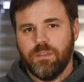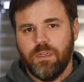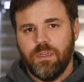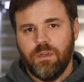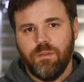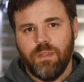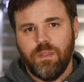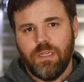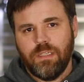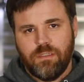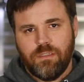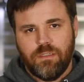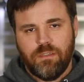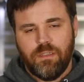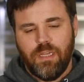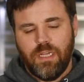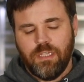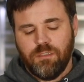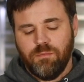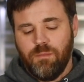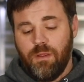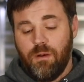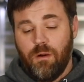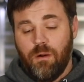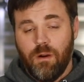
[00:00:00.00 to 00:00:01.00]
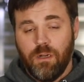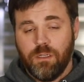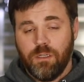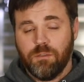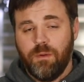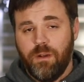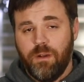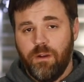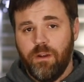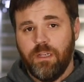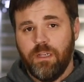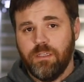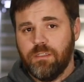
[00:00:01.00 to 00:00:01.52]
So that's been our
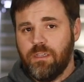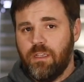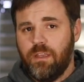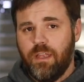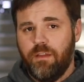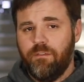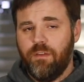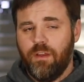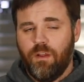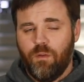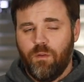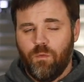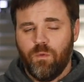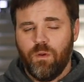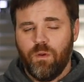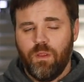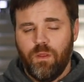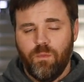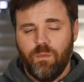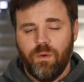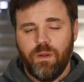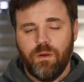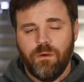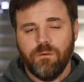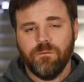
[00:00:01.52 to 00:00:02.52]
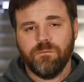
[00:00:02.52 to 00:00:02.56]
experience, and they've helped really well.